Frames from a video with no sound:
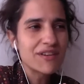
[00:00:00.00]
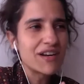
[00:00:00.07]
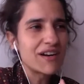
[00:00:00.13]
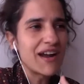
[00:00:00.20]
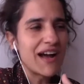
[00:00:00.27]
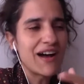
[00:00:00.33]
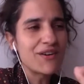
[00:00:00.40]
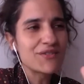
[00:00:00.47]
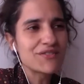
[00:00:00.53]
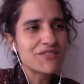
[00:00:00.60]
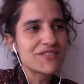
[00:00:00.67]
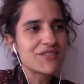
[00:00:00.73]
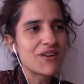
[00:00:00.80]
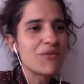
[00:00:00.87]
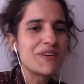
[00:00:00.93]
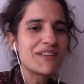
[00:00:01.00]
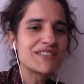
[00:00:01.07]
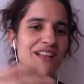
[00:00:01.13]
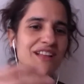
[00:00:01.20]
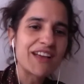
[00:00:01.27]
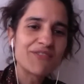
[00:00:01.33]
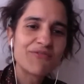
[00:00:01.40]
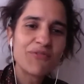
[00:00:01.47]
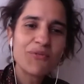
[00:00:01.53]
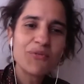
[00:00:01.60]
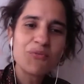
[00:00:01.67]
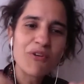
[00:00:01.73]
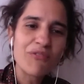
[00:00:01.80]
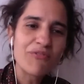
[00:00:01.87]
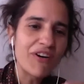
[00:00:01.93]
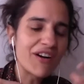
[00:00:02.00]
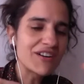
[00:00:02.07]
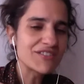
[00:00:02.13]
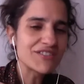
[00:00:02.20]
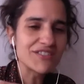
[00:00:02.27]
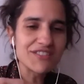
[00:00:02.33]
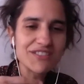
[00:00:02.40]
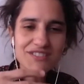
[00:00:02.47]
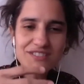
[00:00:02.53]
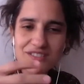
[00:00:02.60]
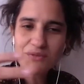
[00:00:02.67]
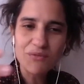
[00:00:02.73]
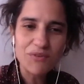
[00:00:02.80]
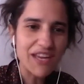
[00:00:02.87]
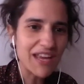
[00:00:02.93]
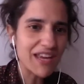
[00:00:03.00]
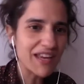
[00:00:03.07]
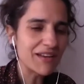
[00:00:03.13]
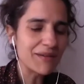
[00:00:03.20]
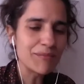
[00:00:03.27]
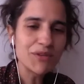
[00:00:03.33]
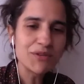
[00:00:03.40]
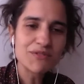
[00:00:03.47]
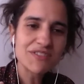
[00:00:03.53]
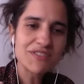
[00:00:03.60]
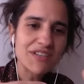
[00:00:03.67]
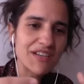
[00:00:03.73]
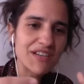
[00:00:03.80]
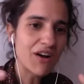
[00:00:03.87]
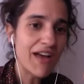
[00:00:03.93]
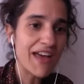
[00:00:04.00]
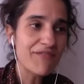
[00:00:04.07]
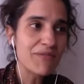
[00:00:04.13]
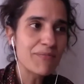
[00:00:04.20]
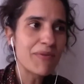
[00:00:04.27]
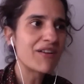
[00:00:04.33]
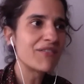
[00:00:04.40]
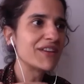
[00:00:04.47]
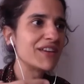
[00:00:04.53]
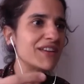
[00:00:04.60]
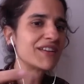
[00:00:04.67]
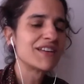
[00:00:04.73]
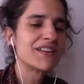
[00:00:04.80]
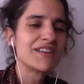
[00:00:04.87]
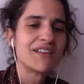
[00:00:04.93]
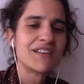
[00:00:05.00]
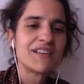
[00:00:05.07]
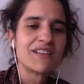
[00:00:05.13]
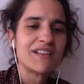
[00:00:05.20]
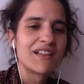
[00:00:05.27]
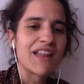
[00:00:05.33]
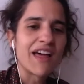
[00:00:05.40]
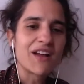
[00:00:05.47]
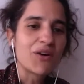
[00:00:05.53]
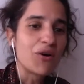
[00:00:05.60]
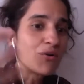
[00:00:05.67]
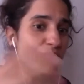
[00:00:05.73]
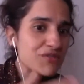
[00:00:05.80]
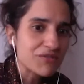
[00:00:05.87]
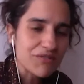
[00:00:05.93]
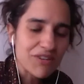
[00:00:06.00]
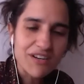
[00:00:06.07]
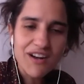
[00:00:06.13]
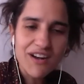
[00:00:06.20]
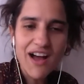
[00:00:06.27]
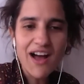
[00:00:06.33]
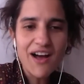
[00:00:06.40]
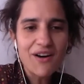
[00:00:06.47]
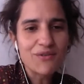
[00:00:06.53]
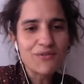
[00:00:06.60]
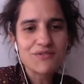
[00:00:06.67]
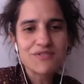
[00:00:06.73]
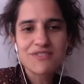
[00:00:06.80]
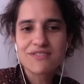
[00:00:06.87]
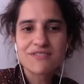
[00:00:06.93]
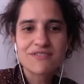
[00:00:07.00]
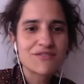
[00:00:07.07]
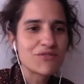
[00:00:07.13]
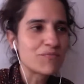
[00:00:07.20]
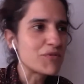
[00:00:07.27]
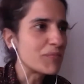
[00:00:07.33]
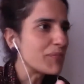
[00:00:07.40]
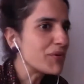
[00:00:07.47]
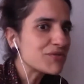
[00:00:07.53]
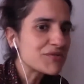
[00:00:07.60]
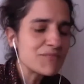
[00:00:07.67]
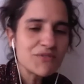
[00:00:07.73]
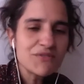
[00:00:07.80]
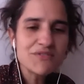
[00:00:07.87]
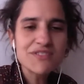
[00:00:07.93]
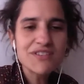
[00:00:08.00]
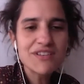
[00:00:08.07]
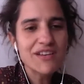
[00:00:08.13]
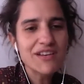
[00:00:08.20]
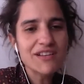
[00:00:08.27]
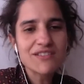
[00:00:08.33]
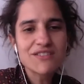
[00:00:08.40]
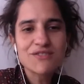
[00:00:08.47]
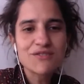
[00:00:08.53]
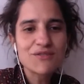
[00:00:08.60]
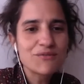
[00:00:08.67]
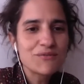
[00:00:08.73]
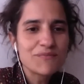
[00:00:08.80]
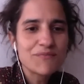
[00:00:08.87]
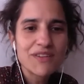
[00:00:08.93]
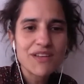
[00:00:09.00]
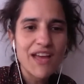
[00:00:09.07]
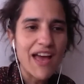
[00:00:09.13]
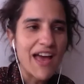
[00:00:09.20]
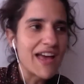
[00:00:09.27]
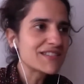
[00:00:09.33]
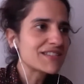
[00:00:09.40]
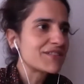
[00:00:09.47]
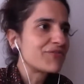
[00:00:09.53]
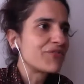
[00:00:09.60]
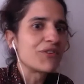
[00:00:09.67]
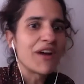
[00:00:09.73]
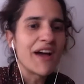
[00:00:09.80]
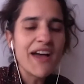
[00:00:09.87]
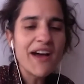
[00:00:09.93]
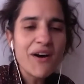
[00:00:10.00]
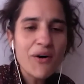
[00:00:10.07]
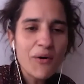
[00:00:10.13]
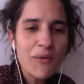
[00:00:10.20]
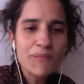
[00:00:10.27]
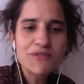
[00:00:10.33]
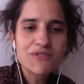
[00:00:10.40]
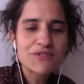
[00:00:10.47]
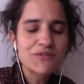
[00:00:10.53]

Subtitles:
Her house is always like full of artists creating music. Everybody like goes to her house to propose music, to ask for help.